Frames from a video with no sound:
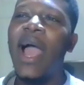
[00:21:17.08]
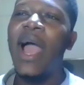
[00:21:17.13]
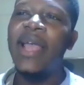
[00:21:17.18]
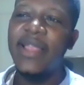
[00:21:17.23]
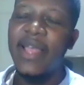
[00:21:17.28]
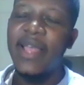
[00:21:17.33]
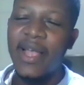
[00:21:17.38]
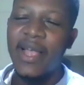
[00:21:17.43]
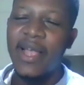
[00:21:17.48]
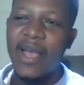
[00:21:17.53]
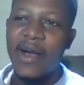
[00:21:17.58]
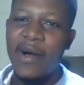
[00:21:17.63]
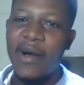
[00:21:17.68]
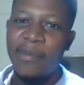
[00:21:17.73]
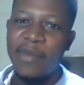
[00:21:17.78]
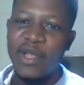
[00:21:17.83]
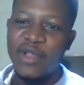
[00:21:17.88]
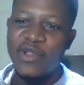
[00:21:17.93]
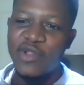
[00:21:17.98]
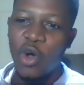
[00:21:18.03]
think
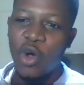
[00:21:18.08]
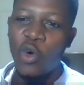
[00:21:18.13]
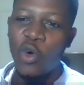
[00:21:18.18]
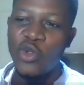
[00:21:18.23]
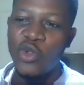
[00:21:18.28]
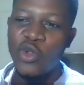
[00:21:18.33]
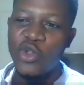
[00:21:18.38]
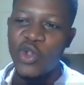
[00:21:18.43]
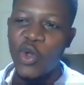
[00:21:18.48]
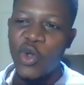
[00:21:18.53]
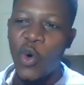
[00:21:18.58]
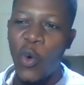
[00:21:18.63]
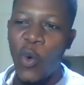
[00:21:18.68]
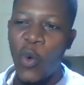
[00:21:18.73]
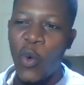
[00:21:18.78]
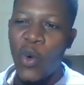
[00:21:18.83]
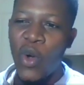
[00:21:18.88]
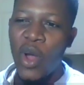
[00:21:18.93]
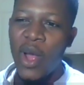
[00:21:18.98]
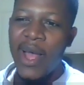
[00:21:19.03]
it's also
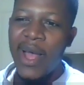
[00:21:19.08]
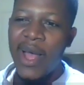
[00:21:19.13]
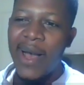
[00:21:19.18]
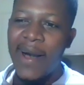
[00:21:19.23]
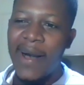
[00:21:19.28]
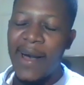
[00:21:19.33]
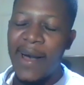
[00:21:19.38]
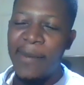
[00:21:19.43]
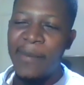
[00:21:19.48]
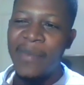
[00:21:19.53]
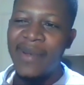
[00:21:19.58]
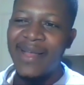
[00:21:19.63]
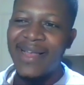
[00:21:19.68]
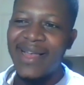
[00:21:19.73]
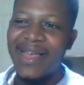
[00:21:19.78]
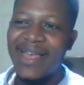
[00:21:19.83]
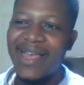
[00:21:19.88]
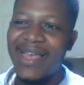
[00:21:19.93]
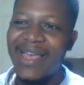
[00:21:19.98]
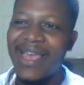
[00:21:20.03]

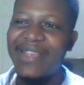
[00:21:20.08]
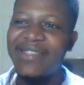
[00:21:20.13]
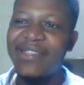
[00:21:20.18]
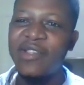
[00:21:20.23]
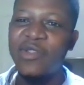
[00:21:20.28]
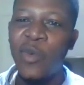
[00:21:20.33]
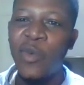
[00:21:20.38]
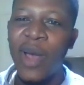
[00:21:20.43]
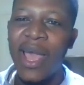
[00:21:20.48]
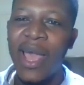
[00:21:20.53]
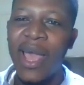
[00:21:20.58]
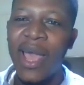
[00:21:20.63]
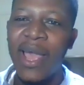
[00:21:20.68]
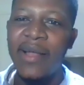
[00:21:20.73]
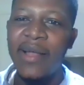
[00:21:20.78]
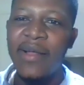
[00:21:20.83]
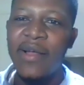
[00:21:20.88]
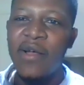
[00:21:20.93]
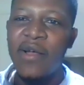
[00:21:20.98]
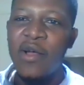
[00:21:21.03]
cases
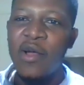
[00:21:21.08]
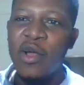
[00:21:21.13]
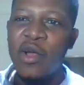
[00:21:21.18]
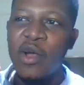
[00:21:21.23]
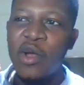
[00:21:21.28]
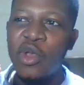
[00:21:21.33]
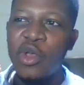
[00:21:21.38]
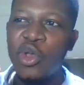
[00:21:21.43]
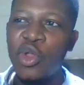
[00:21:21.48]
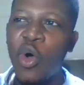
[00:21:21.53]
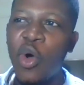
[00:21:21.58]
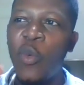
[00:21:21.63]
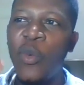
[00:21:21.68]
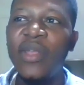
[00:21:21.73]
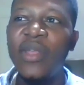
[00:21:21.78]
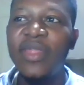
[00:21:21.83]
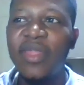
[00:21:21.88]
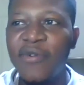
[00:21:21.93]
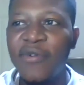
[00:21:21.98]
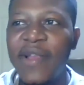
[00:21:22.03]
where,
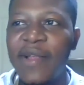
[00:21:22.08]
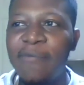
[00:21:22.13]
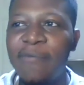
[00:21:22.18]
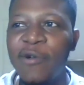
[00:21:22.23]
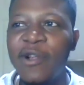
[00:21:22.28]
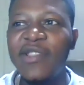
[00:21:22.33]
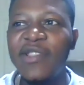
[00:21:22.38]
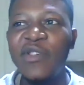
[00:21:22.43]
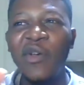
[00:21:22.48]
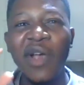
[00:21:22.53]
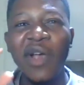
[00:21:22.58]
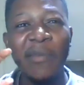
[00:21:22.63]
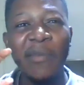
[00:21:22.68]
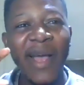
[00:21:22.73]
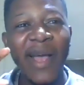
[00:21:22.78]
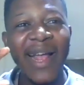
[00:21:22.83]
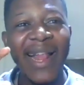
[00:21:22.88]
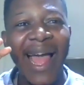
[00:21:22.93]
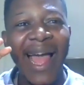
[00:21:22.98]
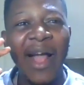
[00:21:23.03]
with 3D printing, you can
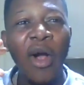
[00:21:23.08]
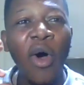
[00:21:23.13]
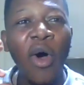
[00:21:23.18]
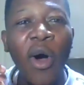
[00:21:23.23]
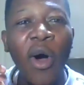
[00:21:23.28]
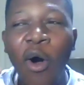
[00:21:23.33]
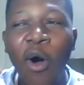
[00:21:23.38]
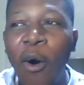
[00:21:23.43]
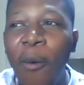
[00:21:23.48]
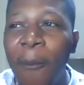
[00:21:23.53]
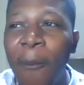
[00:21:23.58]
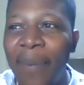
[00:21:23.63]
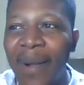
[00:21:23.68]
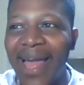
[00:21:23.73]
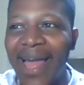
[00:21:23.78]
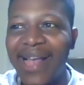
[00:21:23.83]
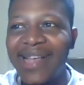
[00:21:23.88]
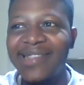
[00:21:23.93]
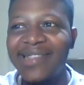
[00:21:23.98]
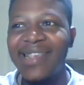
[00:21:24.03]
make like
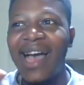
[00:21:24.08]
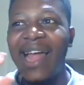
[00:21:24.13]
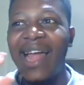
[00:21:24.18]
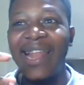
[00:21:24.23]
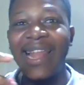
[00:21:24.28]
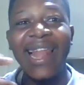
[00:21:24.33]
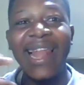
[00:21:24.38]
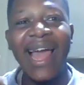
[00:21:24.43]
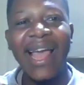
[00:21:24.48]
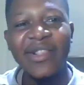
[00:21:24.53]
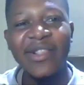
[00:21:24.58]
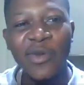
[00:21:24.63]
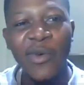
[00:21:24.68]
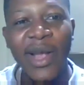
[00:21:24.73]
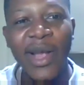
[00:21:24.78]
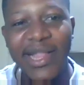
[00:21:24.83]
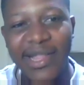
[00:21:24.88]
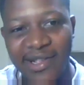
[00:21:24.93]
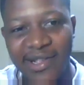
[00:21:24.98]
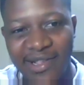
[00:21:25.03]
complex and
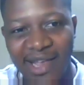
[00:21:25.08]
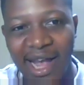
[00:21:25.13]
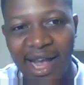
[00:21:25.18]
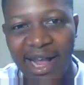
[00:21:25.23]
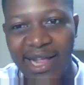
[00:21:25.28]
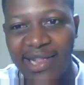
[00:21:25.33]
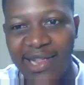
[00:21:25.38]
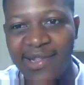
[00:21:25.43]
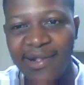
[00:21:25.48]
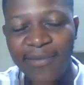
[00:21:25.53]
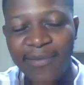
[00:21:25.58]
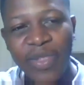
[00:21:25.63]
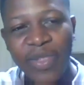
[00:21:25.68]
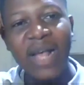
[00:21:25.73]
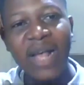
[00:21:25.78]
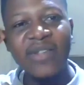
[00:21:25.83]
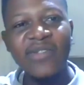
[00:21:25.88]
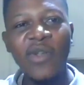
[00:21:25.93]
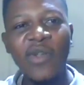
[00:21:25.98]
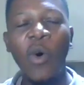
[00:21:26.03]
lightweight designs.
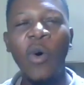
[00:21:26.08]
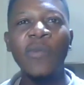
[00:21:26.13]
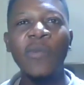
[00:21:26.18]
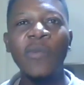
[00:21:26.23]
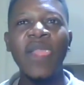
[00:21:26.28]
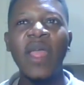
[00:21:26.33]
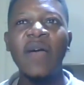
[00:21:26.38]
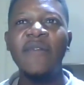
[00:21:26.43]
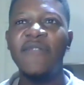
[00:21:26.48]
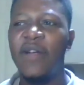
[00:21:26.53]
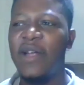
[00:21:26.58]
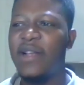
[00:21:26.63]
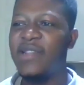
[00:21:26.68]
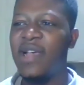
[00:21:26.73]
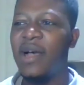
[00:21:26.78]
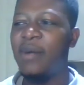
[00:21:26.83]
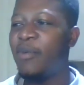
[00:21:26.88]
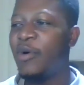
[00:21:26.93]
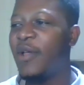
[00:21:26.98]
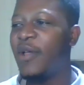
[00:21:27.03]
So, for
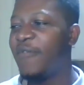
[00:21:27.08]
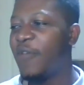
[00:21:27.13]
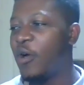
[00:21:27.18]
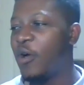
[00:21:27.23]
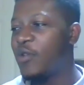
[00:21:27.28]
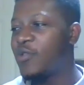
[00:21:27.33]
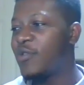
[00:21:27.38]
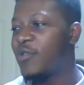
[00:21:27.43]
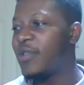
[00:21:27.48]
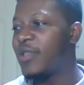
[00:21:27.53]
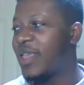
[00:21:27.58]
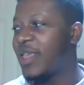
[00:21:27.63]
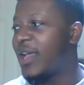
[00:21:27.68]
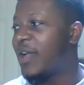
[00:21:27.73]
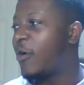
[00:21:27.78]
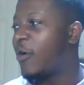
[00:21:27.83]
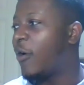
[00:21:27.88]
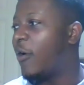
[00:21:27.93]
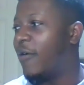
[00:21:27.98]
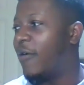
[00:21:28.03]
example, if you were to think
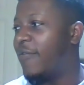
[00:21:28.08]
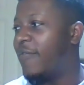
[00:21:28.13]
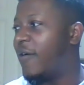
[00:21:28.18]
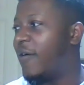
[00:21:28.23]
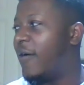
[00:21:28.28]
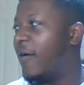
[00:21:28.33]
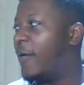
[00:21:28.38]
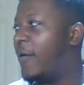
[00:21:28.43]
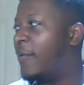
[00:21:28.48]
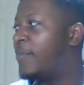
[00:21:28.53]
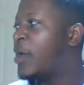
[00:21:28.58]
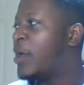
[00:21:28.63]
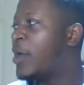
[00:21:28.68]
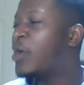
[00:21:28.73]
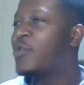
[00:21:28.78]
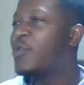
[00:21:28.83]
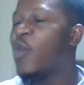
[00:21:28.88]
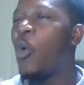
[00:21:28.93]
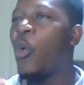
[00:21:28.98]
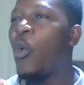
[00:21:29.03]
of,
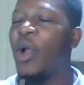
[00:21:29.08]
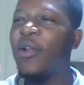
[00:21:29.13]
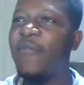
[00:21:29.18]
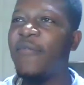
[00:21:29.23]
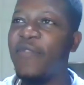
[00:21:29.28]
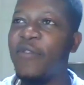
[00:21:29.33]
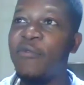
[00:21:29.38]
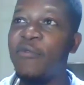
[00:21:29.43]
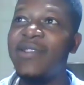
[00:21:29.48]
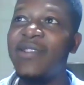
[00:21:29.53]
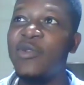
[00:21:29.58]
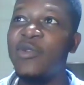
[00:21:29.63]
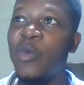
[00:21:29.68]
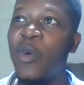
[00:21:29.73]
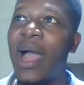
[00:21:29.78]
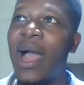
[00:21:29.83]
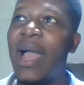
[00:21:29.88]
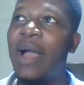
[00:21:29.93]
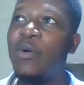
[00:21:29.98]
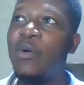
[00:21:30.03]
so one of the reasons
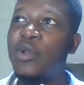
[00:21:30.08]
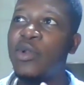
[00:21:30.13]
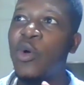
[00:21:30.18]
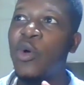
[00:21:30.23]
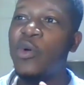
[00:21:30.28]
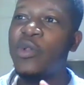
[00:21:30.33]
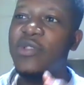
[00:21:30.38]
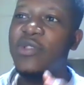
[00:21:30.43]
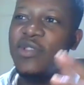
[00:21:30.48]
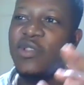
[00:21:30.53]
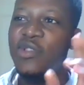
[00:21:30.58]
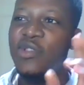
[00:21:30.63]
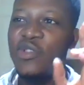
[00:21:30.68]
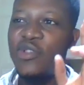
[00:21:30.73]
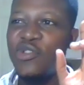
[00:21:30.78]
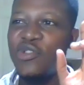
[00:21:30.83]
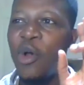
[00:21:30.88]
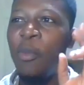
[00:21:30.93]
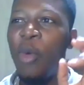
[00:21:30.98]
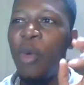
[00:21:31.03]
why those
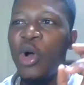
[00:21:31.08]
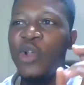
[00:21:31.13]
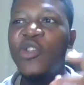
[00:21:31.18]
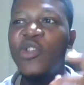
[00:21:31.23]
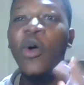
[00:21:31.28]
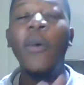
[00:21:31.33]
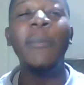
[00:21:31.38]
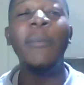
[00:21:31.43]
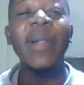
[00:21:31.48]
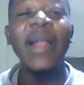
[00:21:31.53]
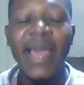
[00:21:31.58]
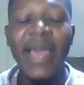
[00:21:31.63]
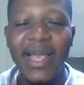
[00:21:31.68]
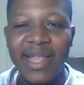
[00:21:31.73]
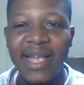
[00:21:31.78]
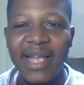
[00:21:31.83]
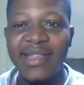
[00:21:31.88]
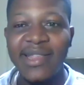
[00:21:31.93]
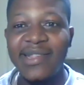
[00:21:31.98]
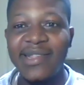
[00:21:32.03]
somewhat
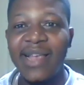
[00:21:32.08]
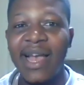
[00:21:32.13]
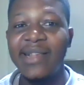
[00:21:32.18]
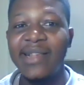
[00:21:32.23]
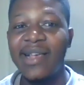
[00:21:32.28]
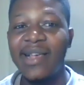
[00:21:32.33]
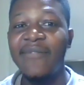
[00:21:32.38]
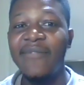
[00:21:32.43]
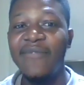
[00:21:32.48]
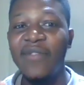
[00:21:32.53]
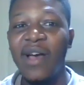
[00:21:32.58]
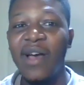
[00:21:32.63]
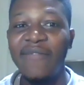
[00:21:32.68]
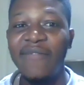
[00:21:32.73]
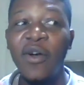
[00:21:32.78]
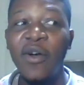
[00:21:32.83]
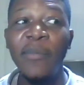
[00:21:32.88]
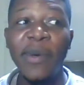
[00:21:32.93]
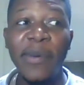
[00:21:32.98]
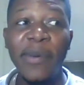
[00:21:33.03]
complicated designs have
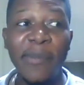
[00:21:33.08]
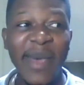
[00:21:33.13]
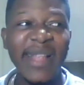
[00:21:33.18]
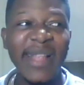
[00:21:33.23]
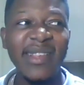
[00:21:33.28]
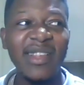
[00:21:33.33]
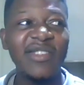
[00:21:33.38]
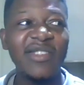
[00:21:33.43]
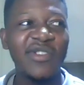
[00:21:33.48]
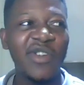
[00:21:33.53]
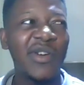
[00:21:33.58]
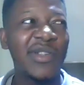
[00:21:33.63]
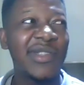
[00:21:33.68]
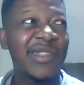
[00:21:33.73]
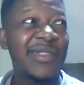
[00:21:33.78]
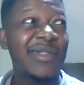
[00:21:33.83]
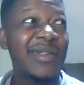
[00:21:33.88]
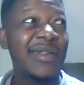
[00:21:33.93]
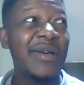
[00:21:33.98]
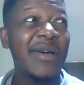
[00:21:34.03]
not been made is
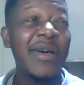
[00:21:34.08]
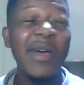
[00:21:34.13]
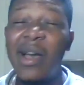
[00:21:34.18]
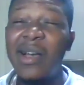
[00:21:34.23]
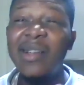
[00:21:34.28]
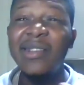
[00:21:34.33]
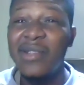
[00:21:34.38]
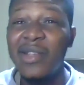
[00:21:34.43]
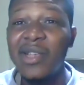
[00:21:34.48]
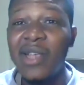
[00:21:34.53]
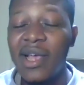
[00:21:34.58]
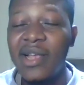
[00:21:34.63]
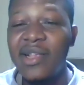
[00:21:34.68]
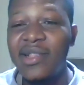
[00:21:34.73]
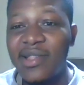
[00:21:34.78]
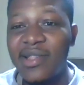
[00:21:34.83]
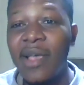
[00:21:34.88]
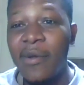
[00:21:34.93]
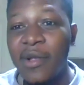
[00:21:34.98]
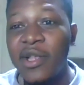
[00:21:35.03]
just, it's
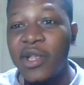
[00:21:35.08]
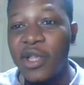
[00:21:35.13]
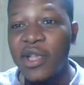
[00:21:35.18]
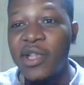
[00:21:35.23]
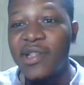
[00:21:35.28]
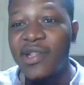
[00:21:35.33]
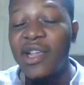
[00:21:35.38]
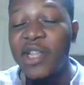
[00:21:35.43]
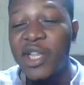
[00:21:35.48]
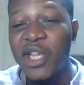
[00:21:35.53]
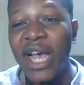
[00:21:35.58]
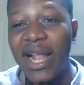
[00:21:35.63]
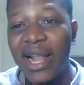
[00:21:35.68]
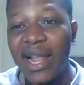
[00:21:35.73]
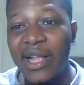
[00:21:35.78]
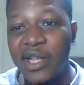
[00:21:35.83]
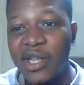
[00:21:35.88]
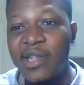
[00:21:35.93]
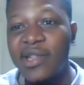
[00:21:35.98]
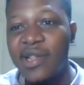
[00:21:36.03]
a
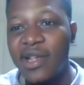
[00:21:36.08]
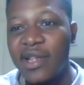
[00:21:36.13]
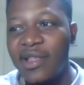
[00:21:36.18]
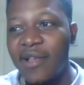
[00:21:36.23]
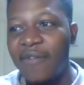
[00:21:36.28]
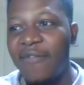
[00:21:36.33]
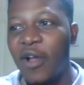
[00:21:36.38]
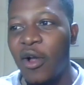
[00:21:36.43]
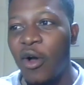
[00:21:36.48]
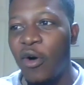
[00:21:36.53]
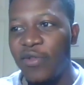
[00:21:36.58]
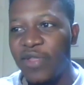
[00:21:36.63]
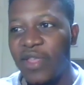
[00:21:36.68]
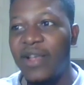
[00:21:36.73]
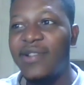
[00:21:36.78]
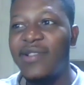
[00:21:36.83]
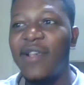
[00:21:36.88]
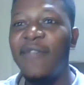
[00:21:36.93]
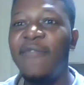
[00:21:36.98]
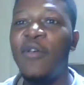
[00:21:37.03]
challenge, it's a difficult thing
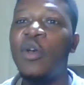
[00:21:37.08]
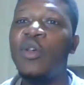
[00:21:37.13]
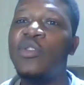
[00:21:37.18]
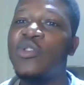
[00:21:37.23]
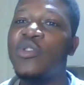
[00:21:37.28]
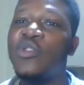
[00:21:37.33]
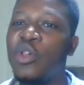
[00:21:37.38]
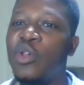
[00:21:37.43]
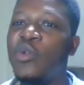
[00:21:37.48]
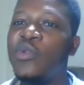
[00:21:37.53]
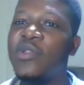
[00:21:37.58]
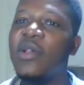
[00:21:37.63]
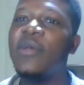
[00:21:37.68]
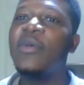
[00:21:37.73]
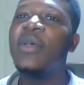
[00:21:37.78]
if you're to use